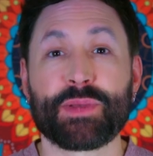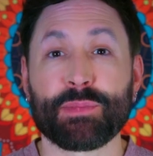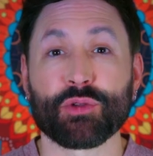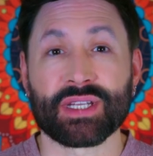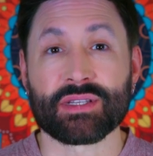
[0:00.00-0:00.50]

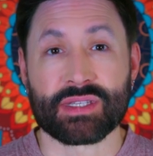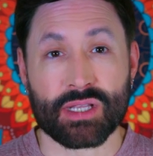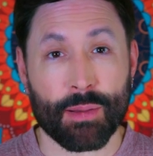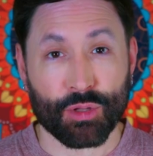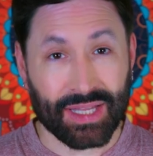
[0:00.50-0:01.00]
people didn't
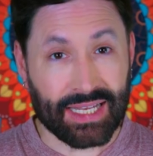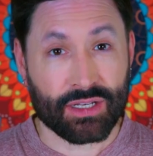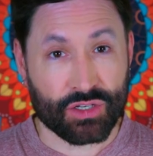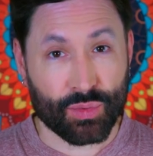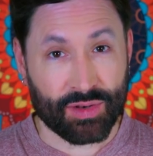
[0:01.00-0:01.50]
stumble into
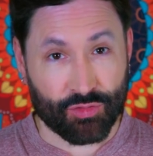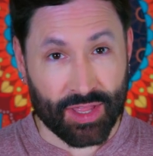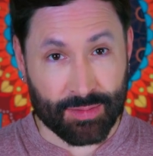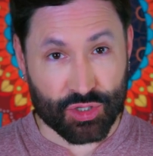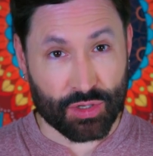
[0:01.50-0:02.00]
Twin
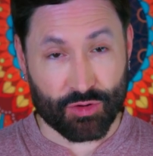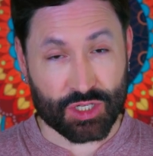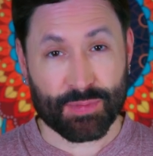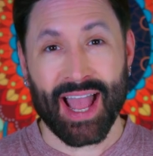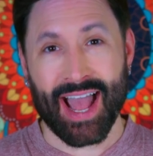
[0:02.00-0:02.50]
Flames Universe
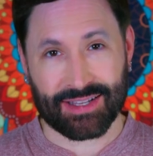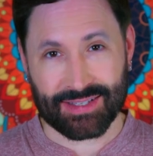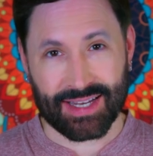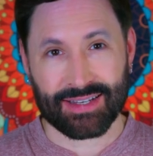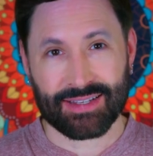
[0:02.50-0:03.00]
by
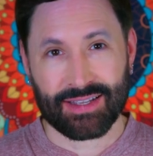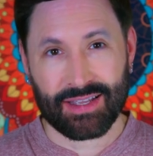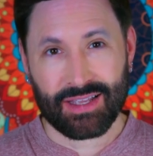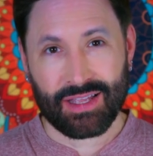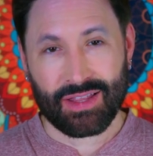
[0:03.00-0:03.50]
accident.
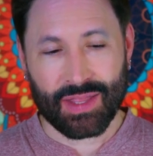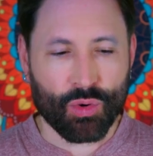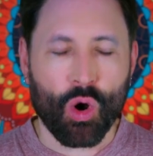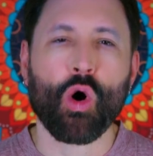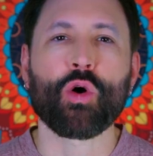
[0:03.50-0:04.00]
They
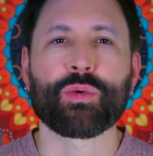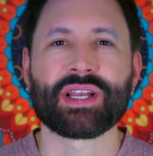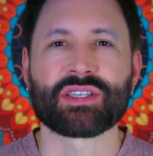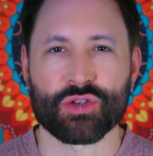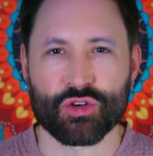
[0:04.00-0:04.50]
were already
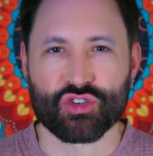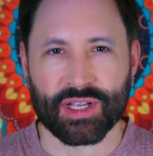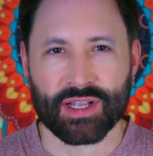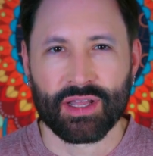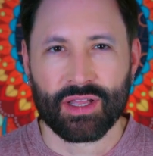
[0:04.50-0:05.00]
searching